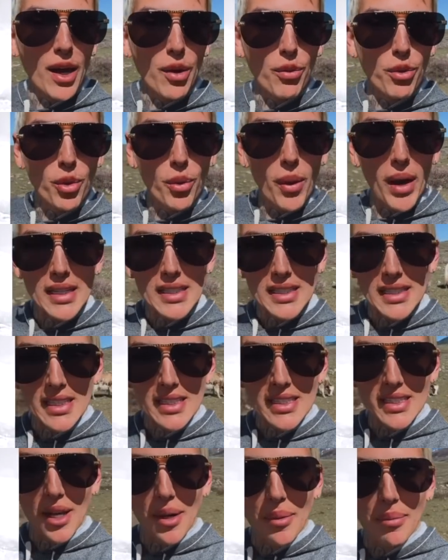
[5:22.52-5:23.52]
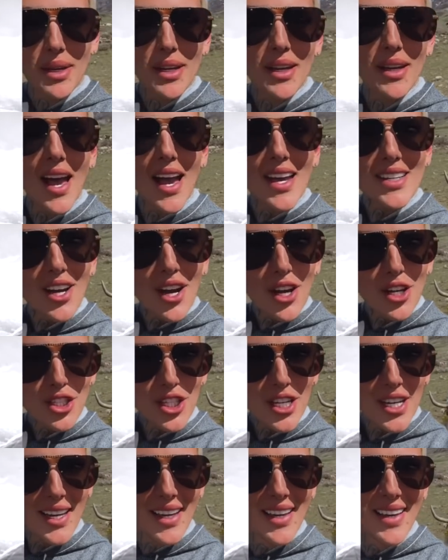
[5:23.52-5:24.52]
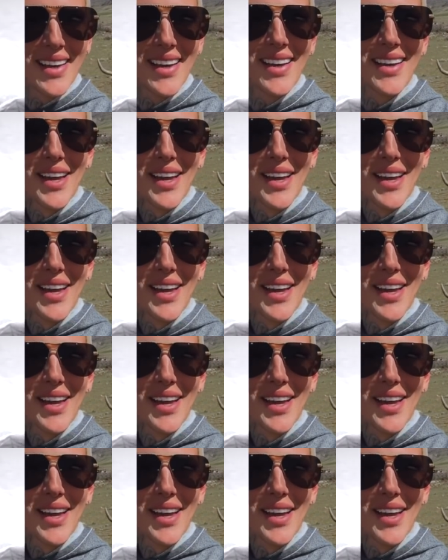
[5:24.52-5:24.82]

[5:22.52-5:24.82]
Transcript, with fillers: and we're raising some. Hi, Tashi.